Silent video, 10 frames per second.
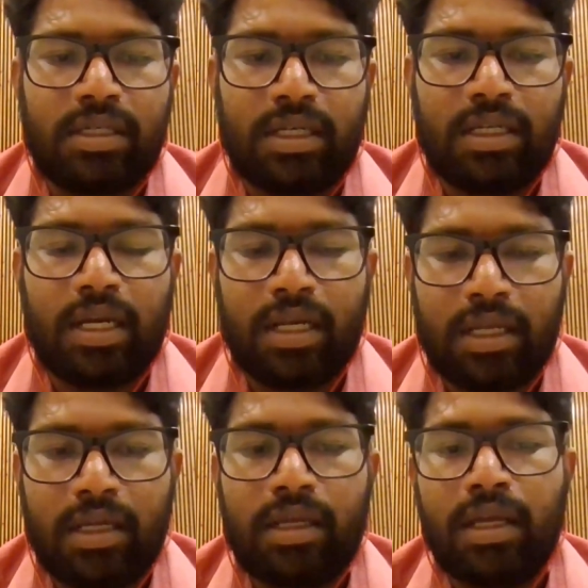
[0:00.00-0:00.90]
D and
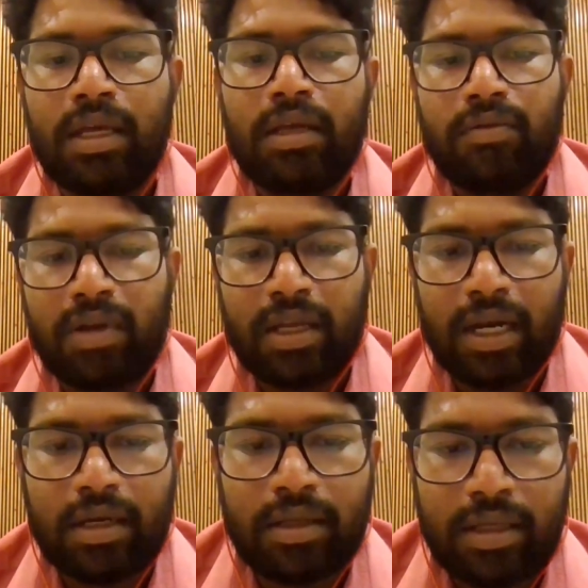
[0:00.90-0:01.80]
E will
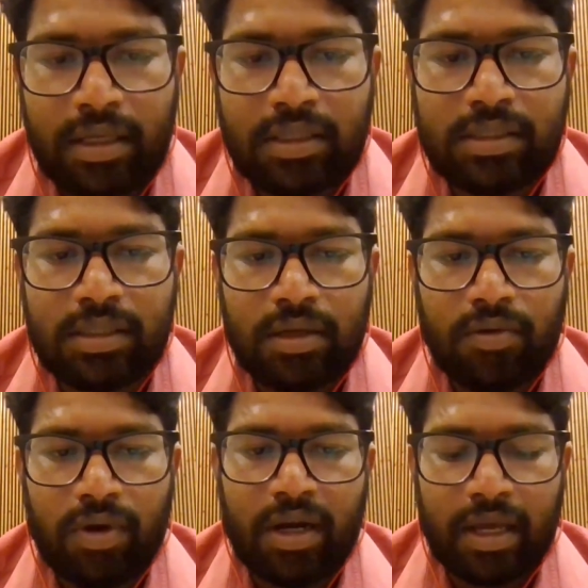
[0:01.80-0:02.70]
get each
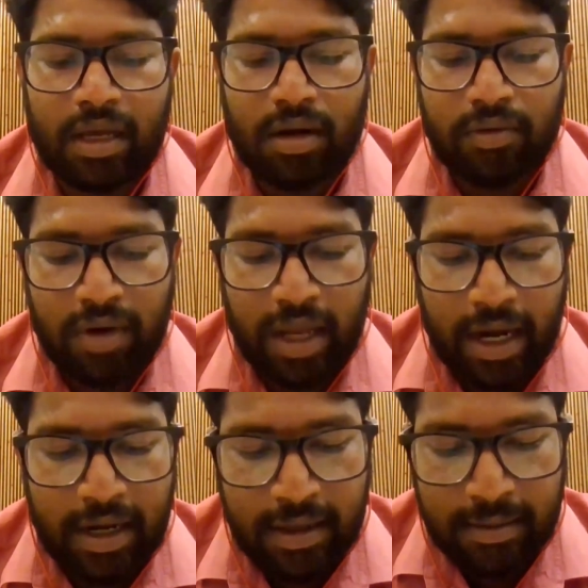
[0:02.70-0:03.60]
1 acre of
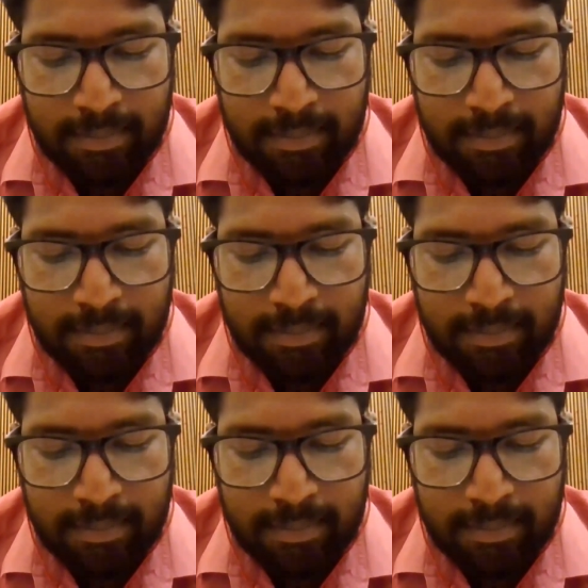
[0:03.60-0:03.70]
land.